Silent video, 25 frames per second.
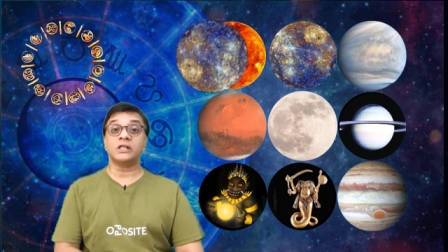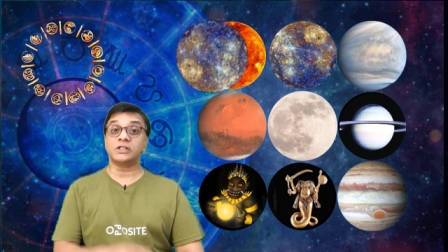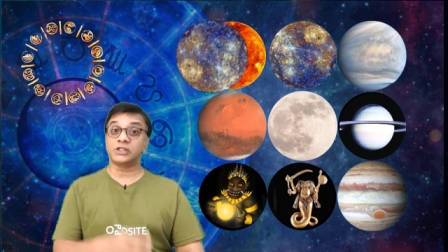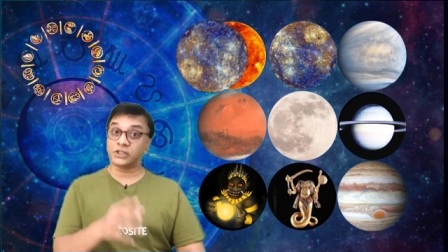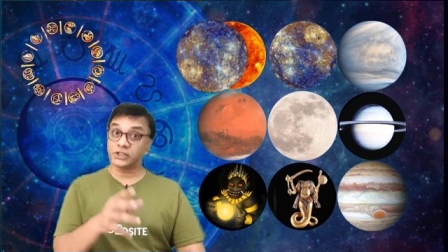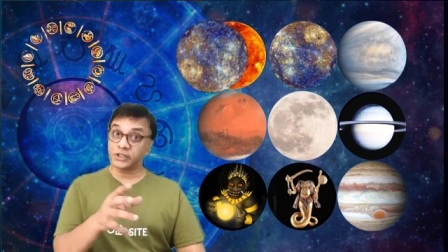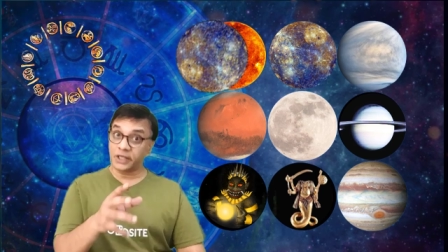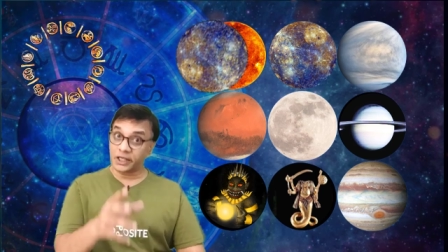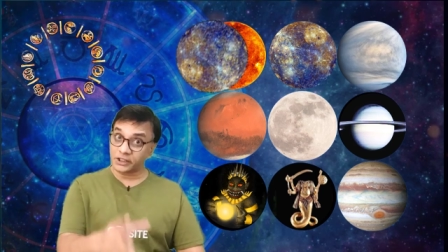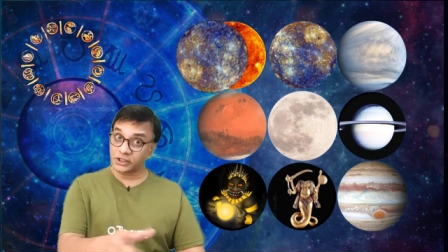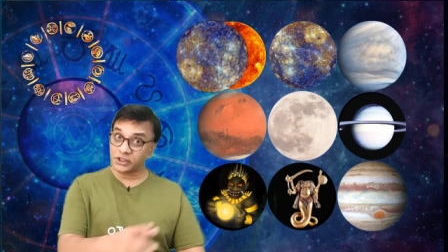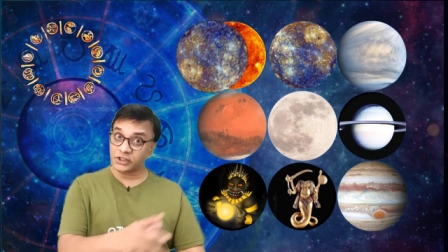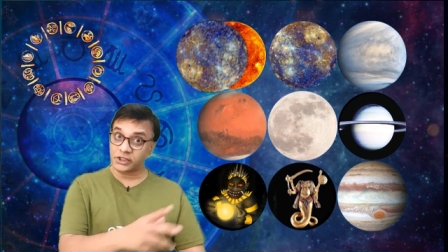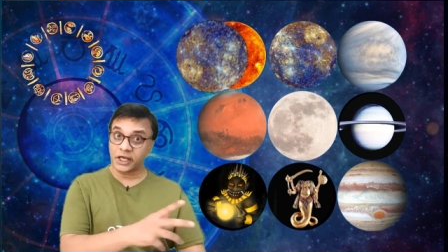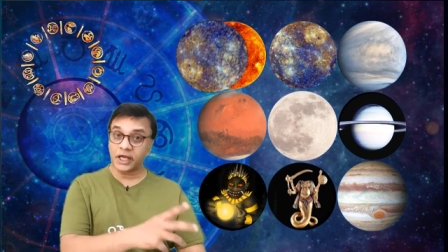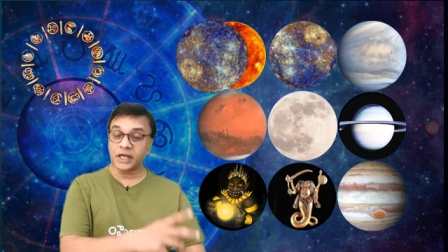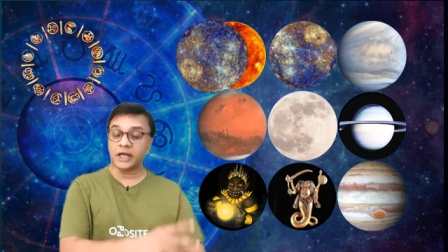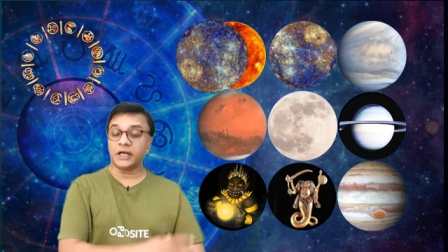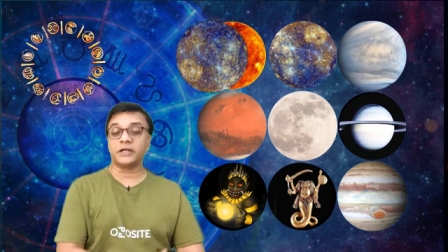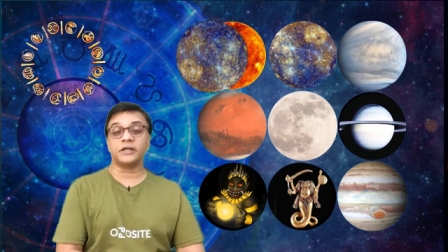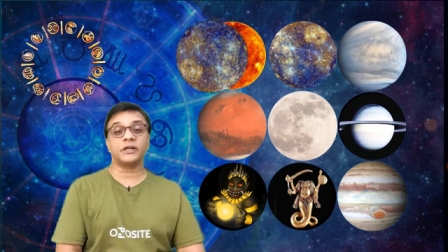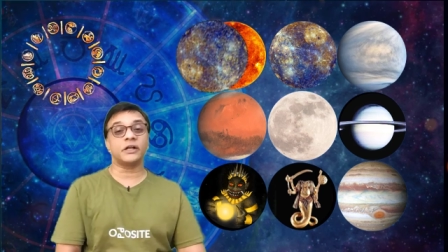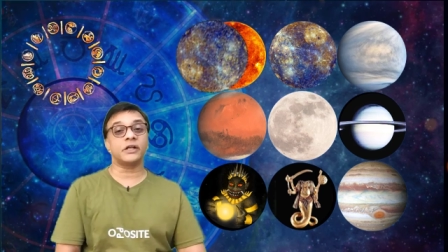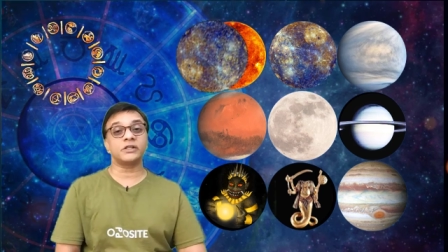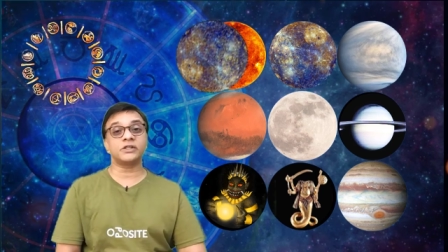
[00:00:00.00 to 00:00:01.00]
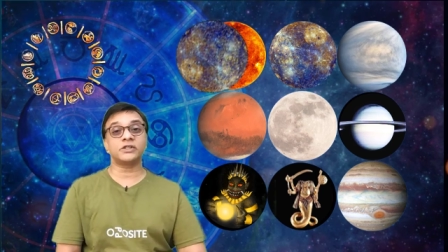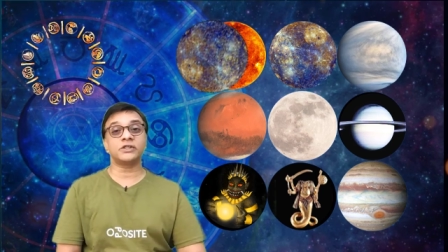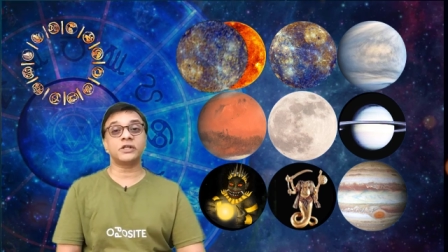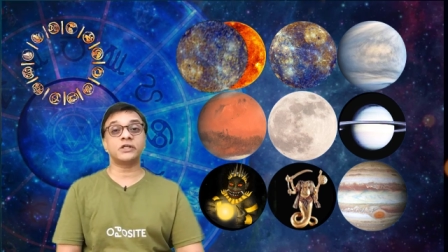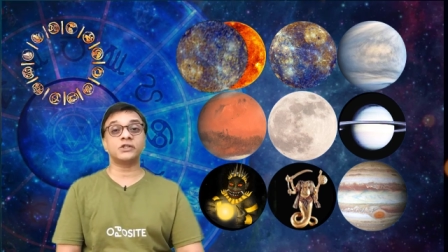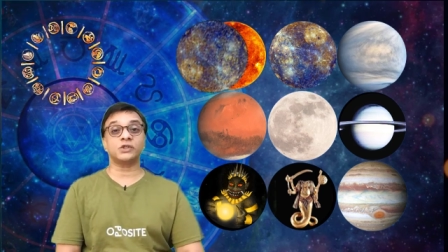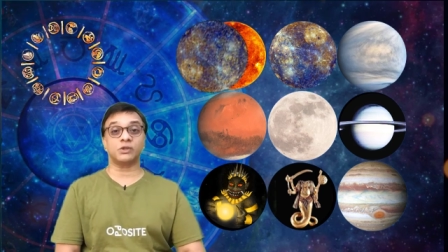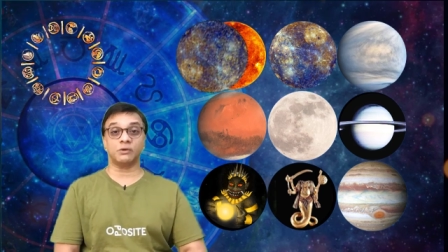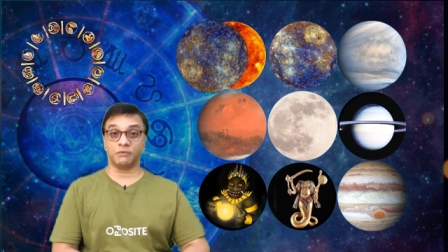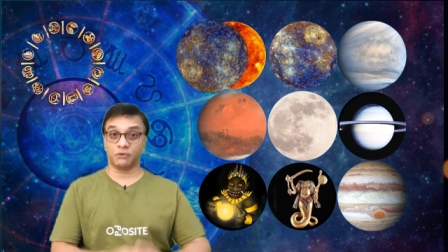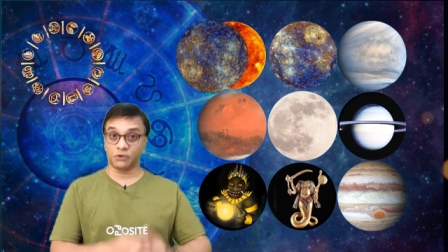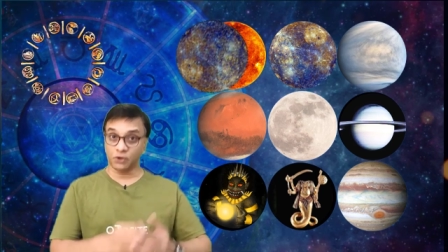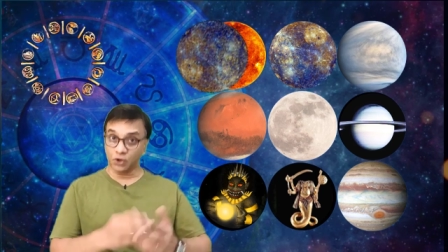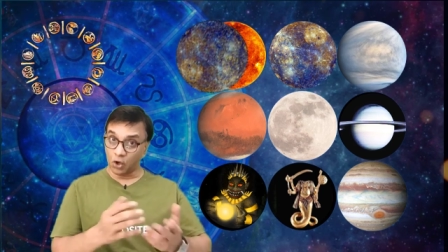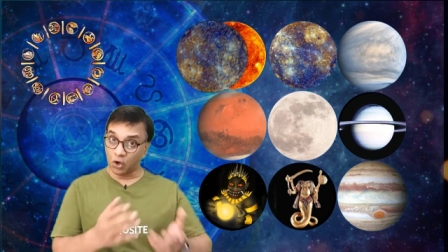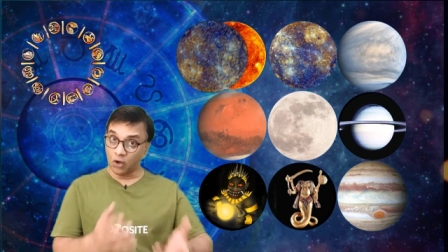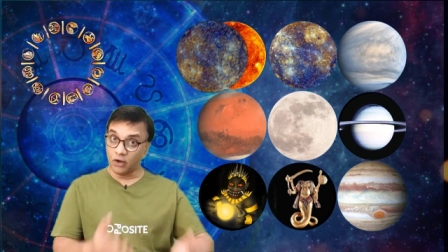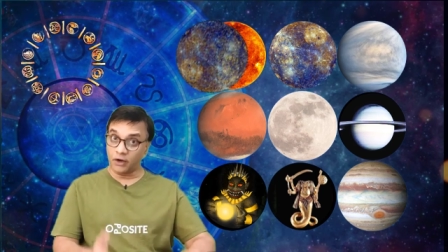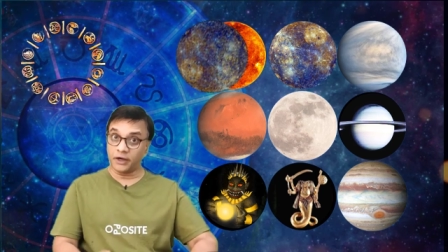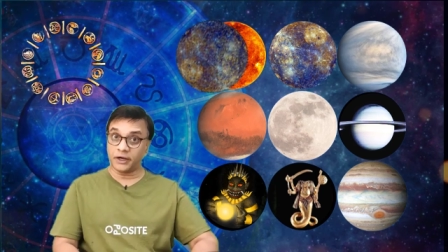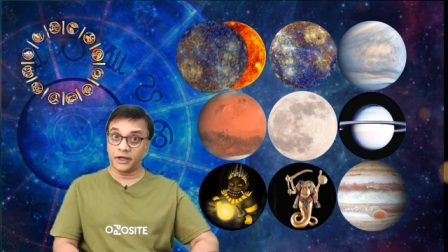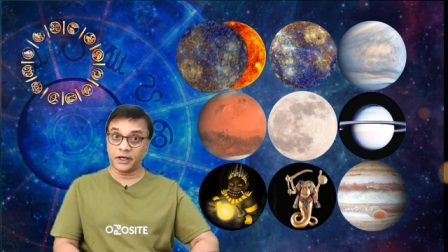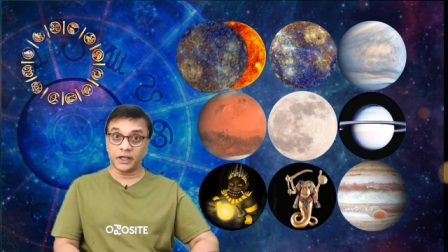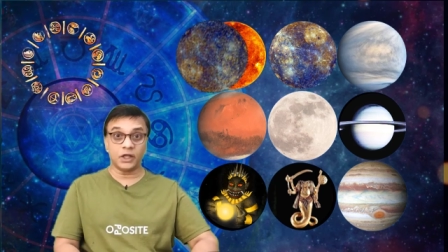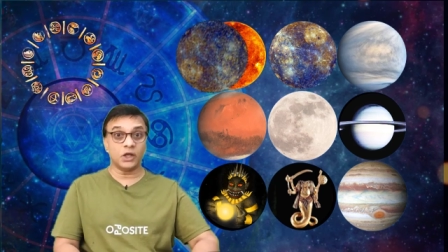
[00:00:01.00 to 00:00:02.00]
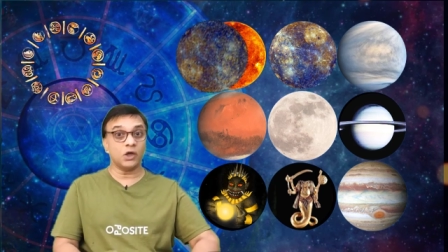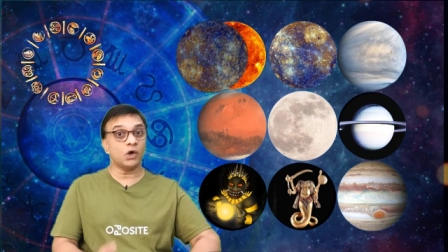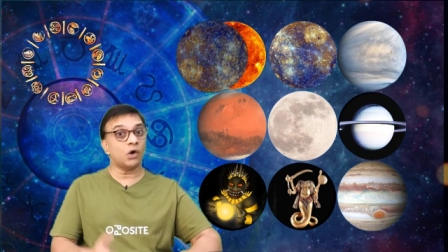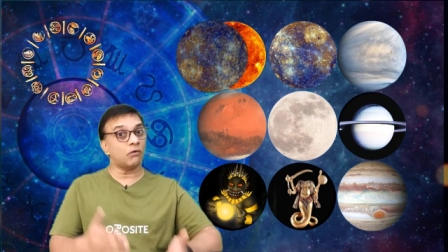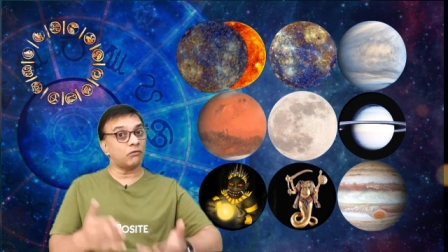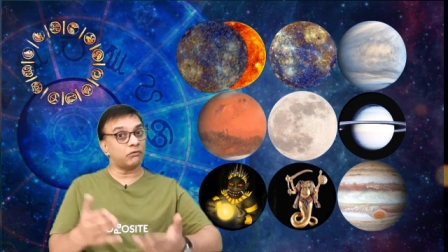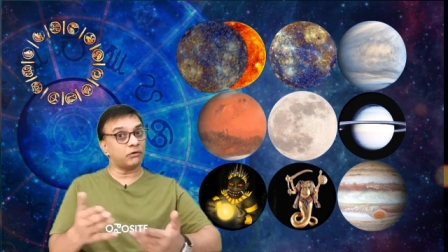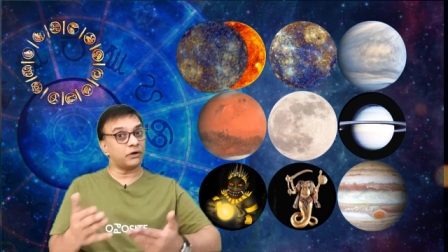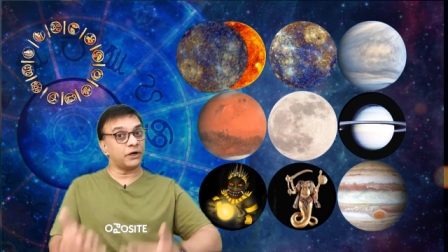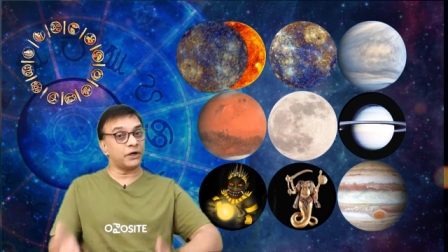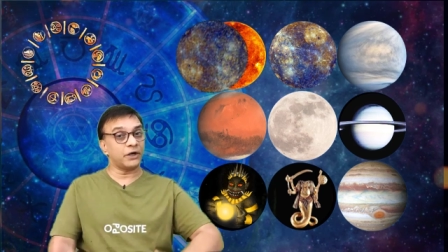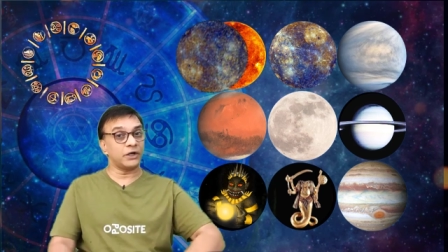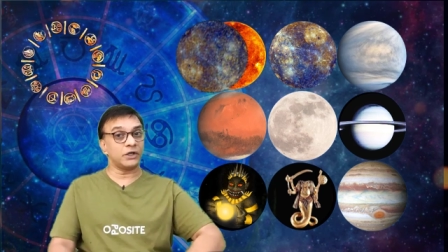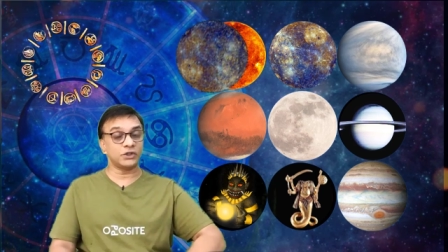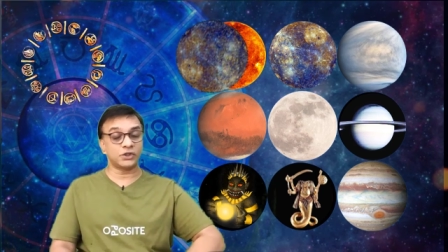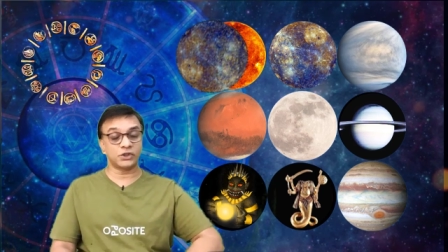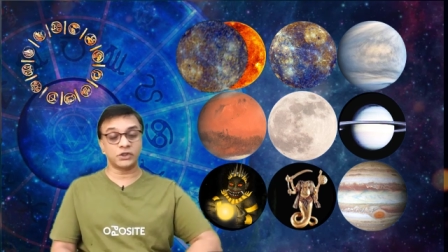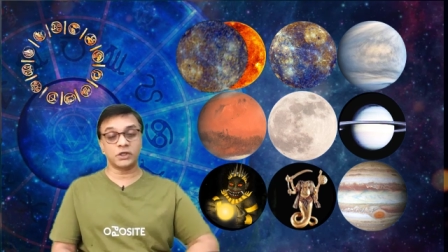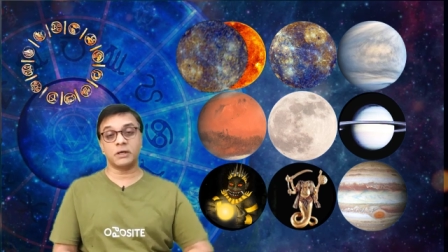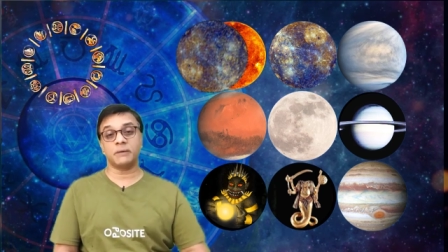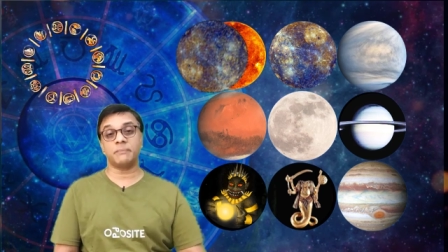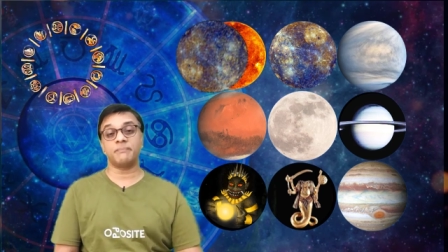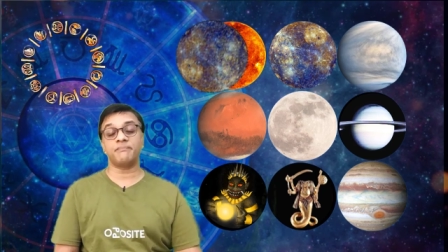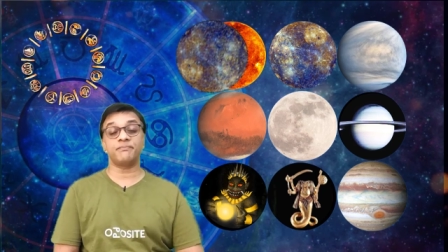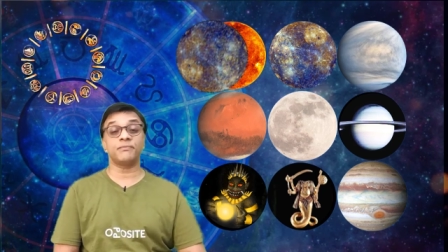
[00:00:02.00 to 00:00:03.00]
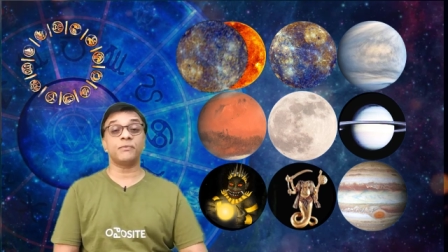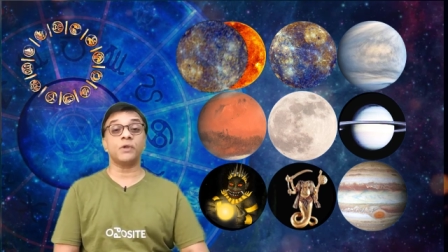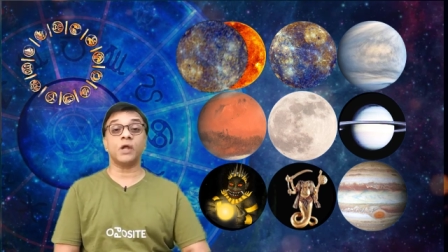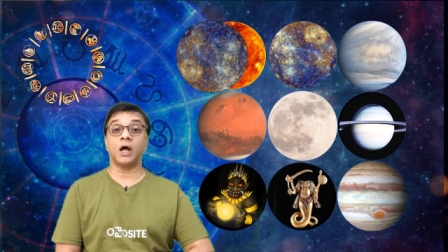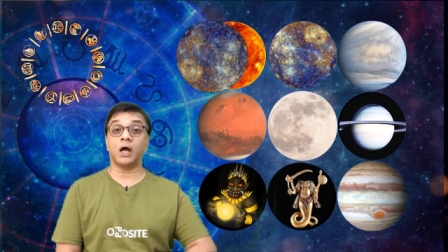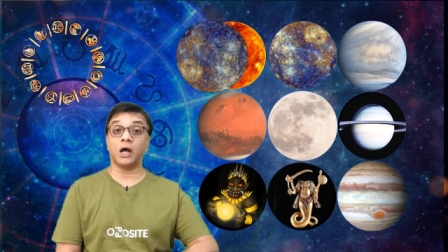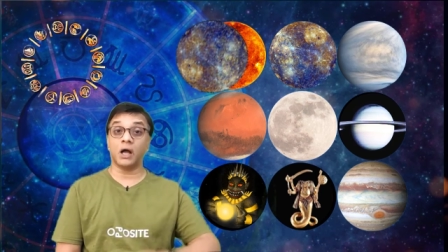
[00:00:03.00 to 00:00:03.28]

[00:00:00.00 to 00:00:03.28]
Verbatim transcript: Sun's characteristics of authority, of leadership,